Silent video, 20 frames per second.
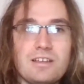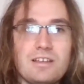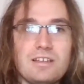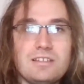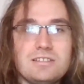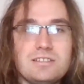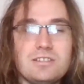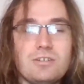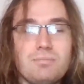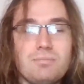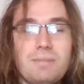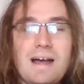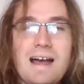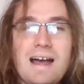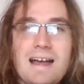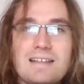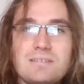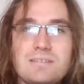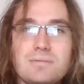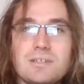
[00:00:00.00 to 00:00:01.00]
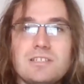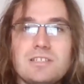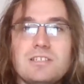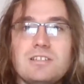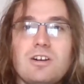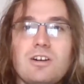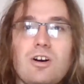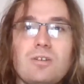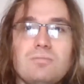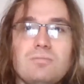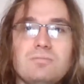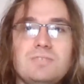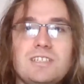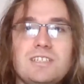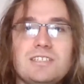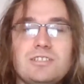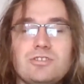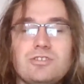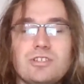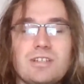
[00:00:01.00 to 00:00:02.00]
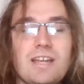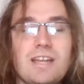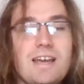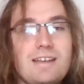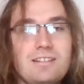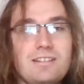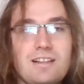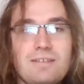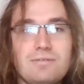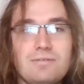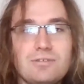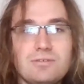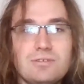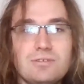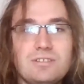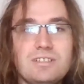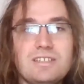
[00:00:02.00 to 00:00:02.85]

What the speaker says: It's not bad, but it's not District 9 levels.